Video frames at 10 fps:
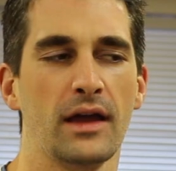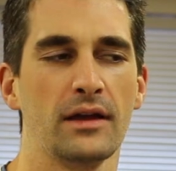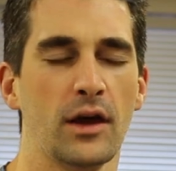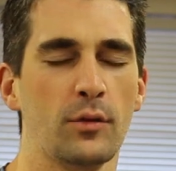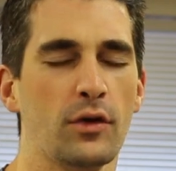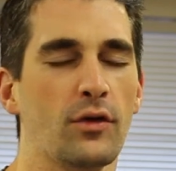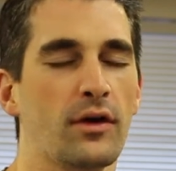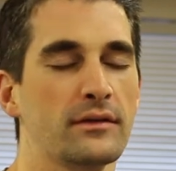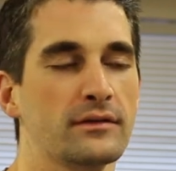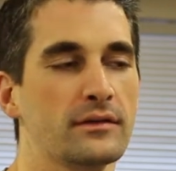I'd come
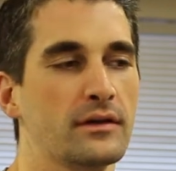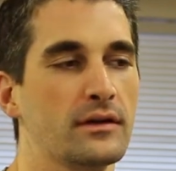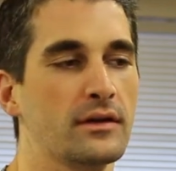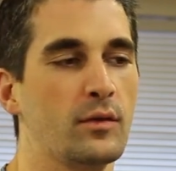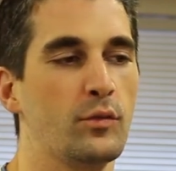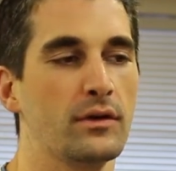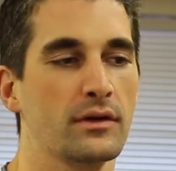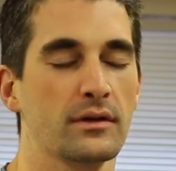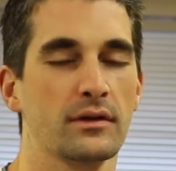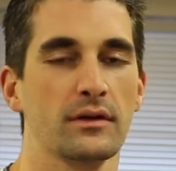across a
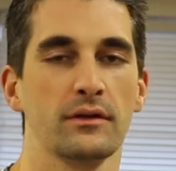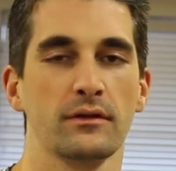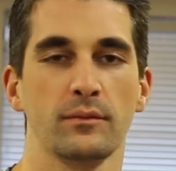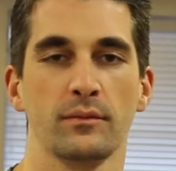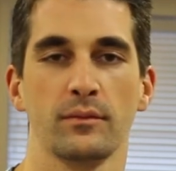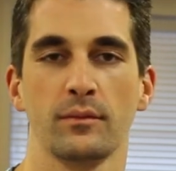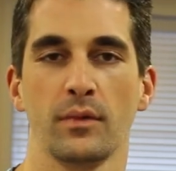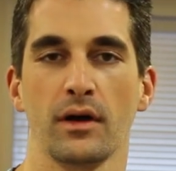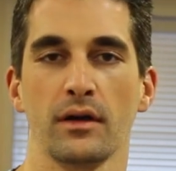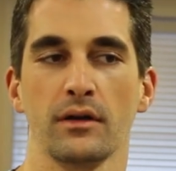book
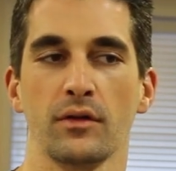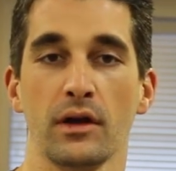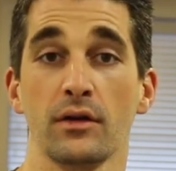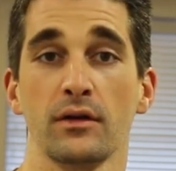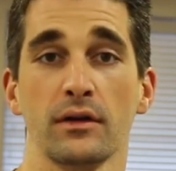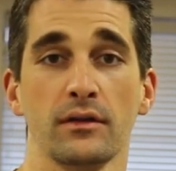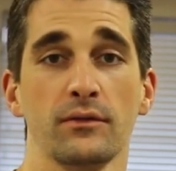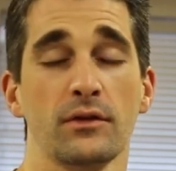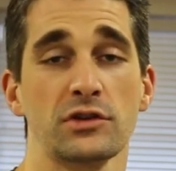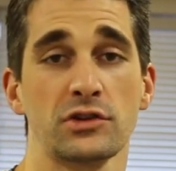by Gray Cook and
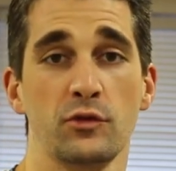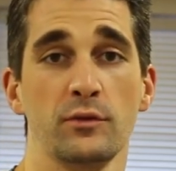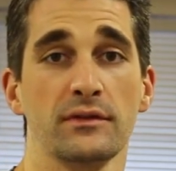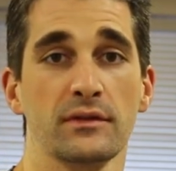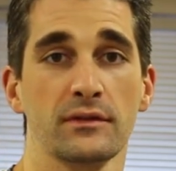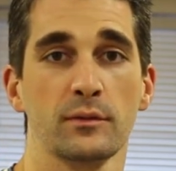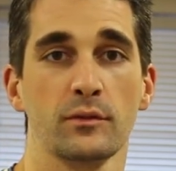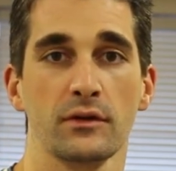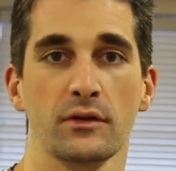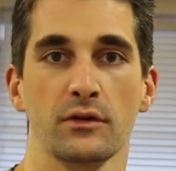Functional Movement
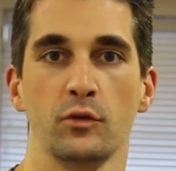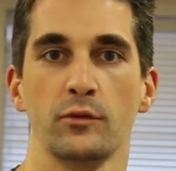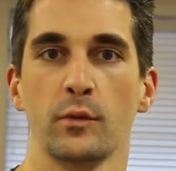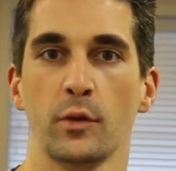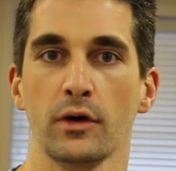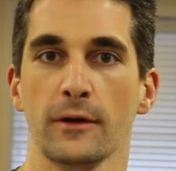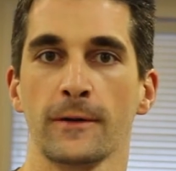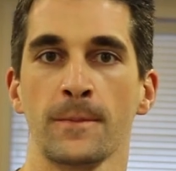Systems called The Movement Book.